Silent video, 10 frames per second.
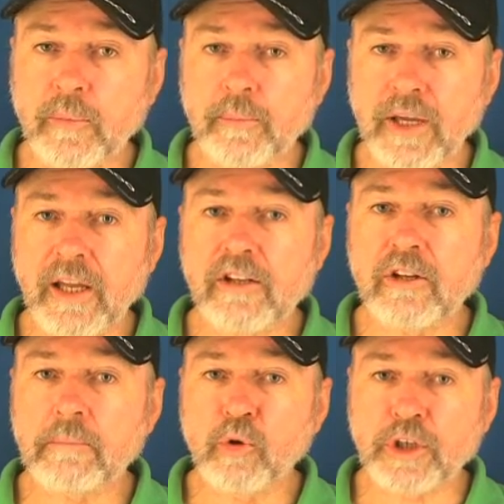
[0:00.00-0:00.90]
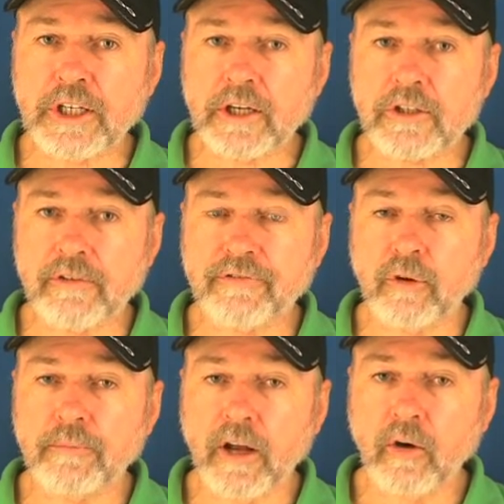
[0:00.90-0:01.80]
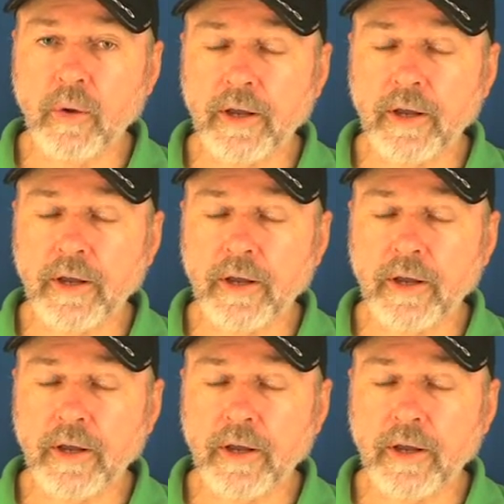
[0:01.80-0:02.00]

which appeared in the morning as if from